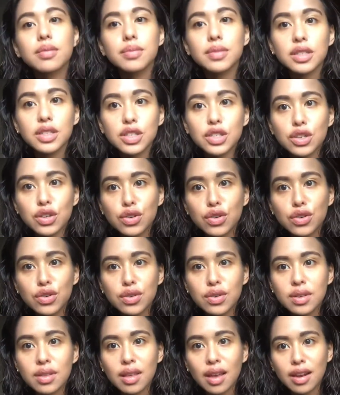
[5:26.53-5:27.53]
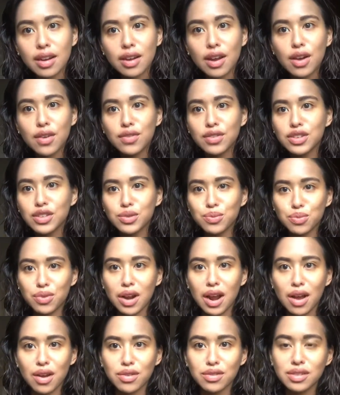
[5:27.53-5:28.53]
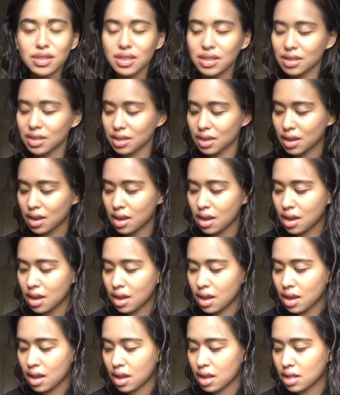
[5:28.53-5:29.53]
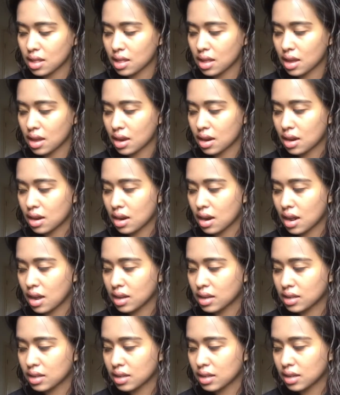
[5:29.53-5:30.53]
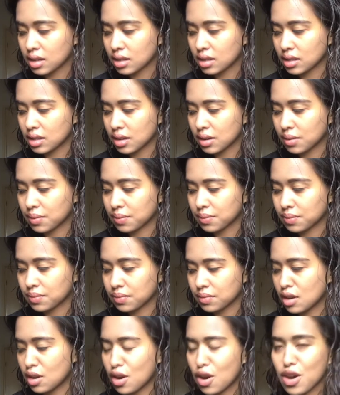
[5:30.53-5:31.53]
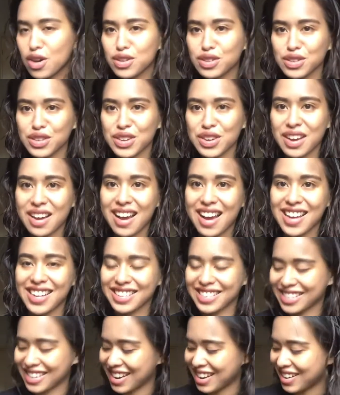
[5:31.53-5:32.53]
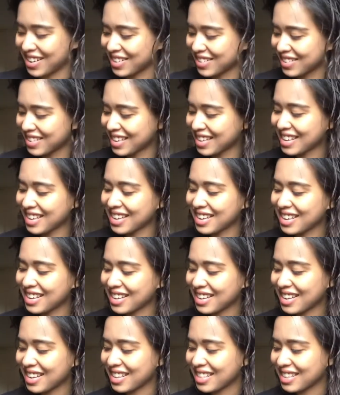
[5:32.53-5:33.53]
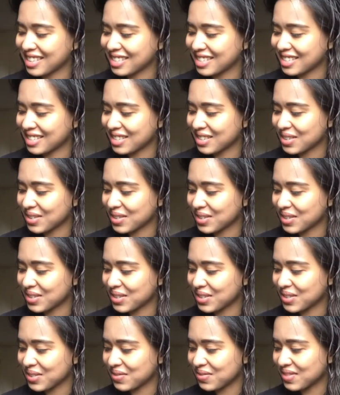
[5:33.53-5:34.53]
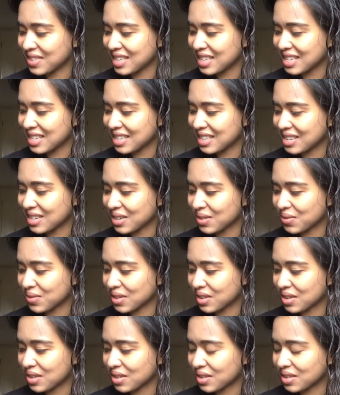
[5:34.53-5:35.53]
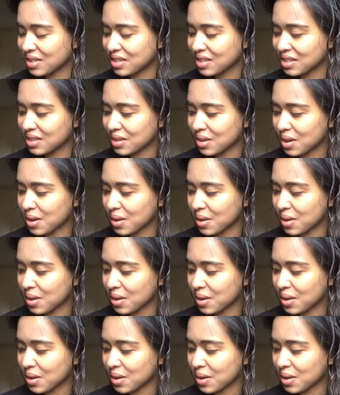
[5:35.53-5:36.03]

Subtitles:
So that covers brows, and then next is onto eyeshadow. Okay, this is going to be difficult.